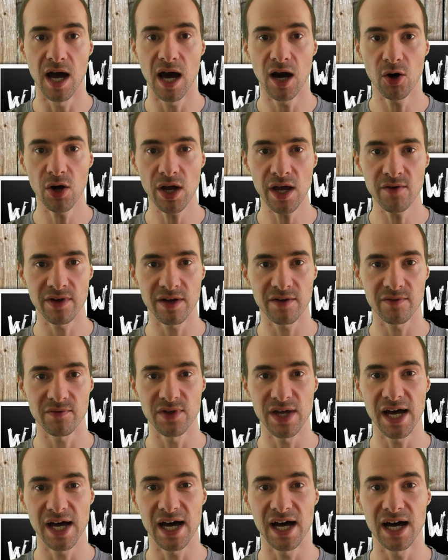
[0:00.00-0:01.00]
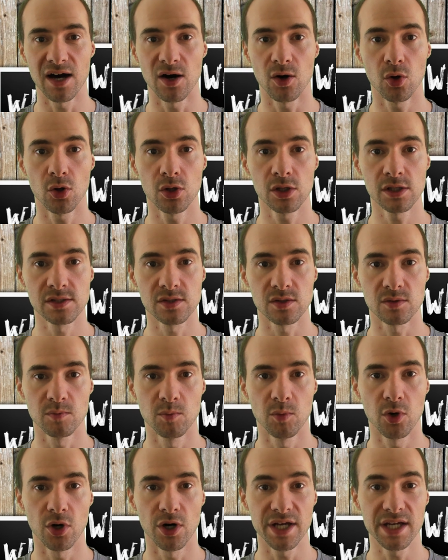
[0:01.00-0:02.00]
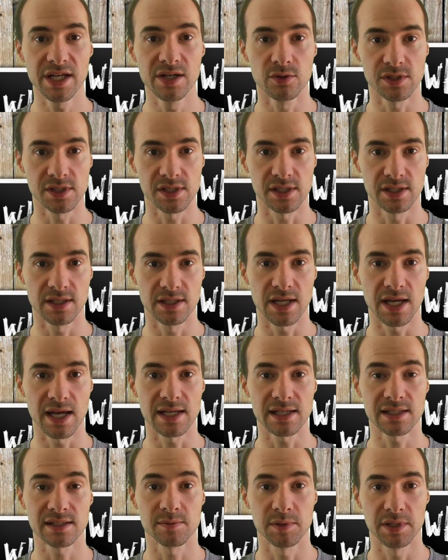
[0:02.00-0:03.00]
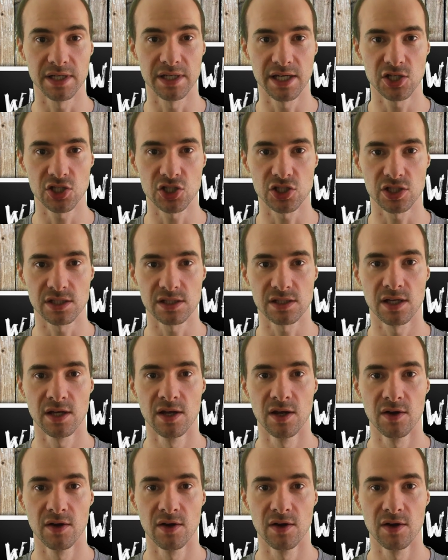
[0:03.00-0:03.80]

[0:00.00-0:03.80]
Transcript: However, there are also more innocent explanations